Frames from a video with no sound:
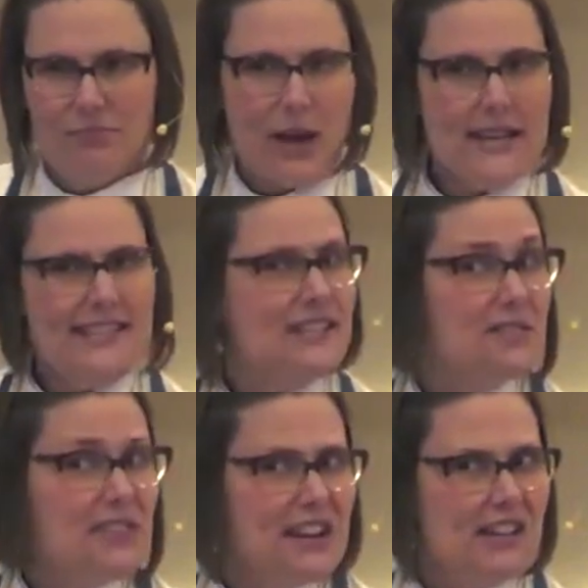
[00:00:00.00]
Why is
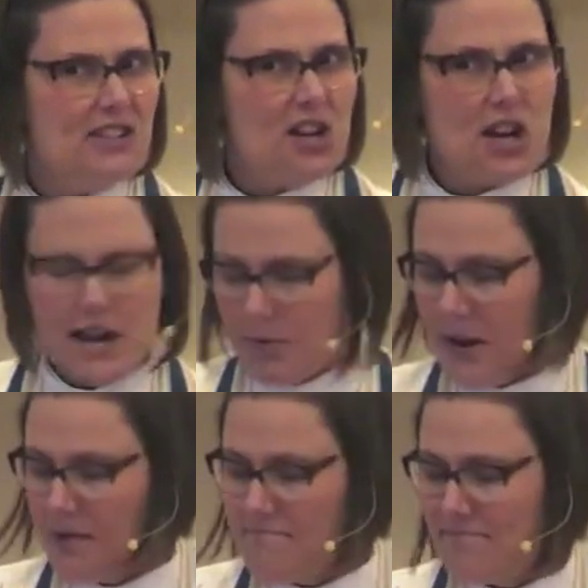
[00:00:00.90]
this funny to her,
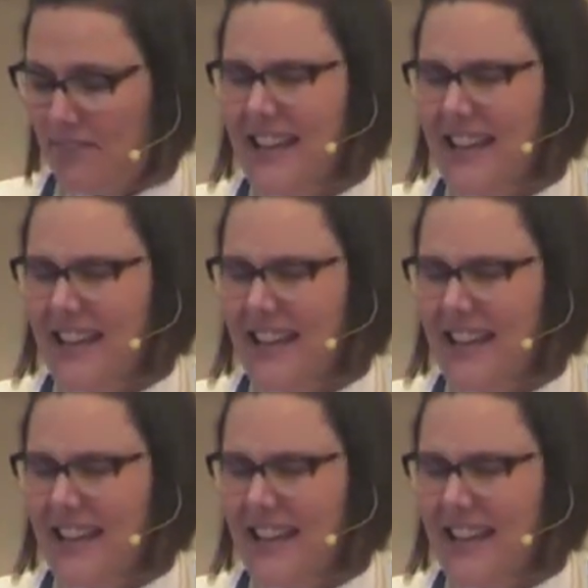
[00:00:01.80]
Abraham?